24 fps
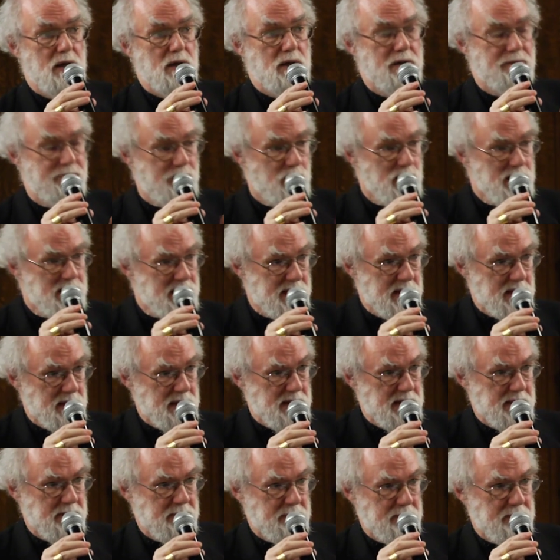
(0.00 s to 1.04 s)
the
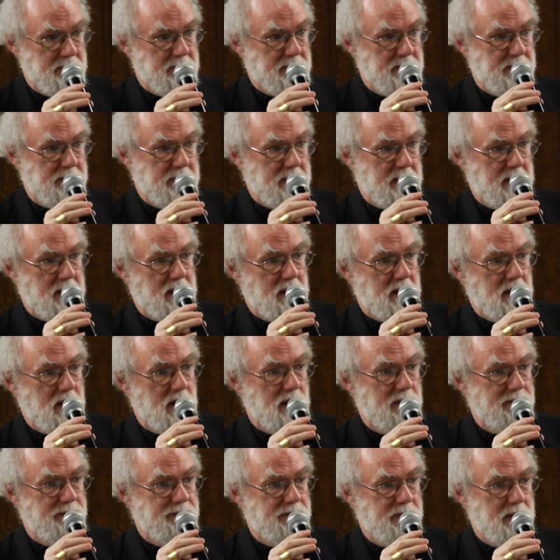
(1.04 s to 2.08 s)
voices
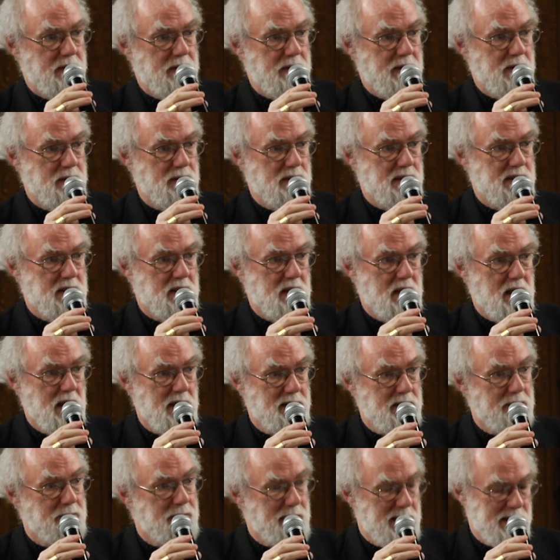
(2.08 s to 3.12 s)
of those
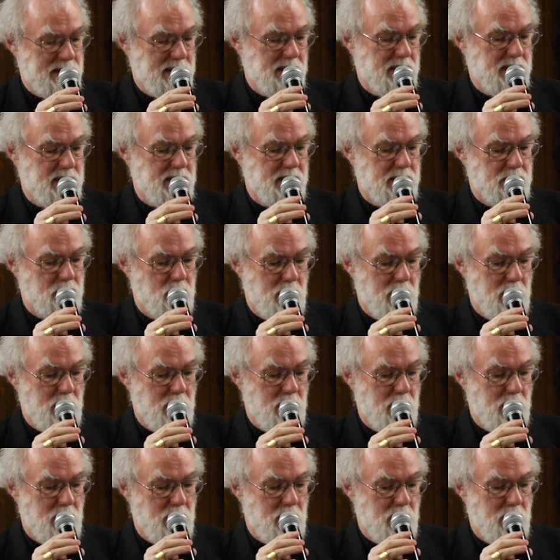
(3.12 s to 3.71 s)
other presences,